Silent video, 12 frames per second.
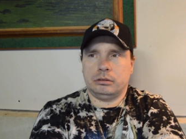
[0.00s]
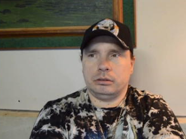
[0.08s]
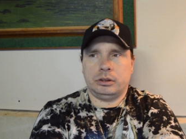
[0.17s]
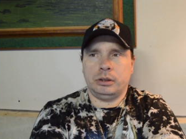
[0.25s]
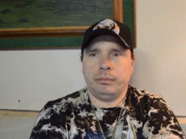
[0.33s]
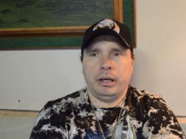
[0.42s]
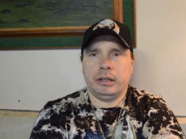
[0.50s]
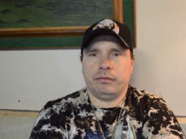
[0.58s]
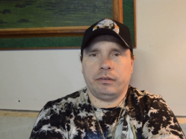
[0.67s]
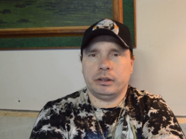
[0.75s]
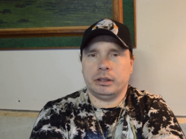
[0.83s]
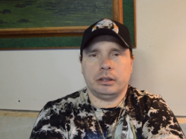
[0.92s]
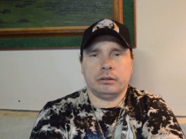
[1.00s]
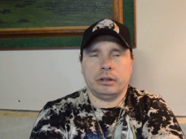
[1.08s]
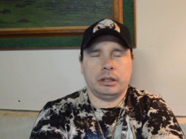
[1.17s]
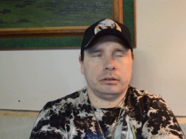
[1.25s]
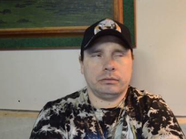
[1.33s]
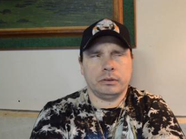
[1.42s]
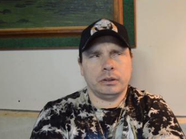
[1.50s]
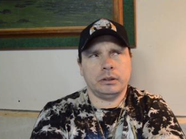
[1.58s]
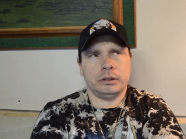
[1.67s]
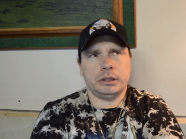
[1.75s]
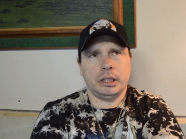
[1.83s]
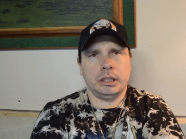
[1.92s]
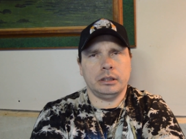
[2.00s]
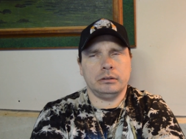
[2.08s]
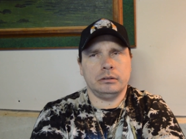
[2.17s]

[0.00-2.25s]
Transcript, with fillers: too bad finding the right say no.